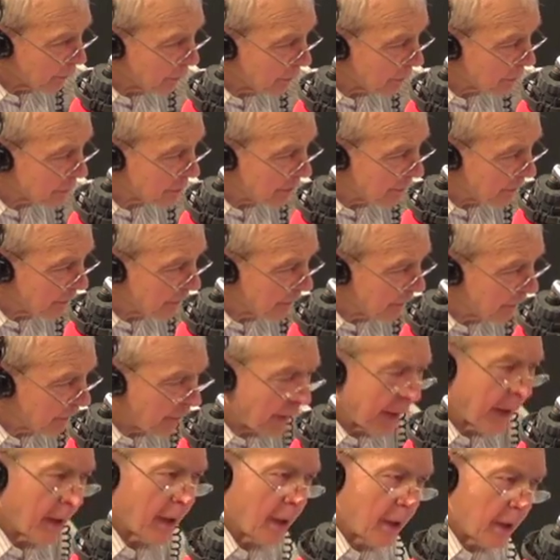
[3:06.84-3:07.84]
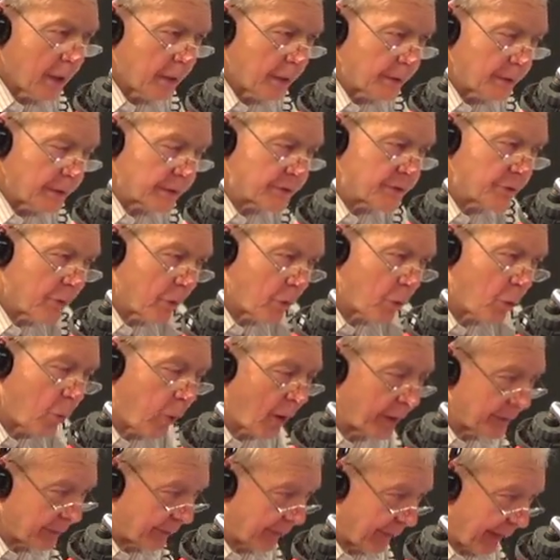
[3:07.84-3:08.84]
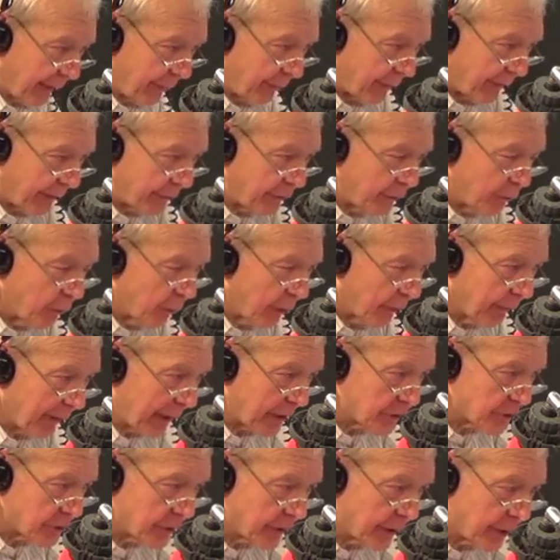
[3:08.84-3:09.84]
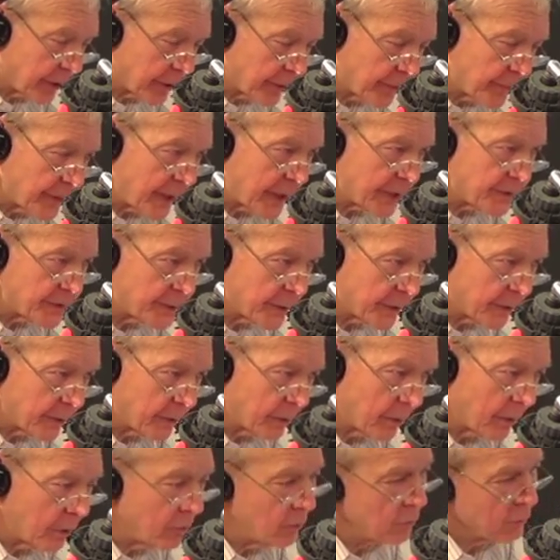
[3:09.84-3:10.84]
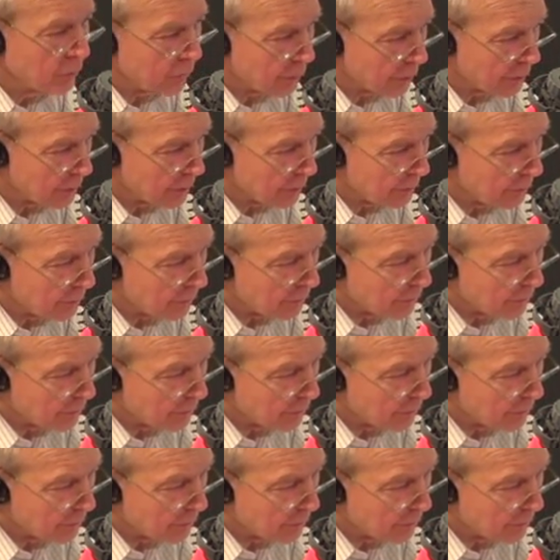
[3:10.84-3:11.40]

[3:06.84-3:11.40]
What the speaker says: the world's coming to an end. It's not quite that then. You are actually creating your own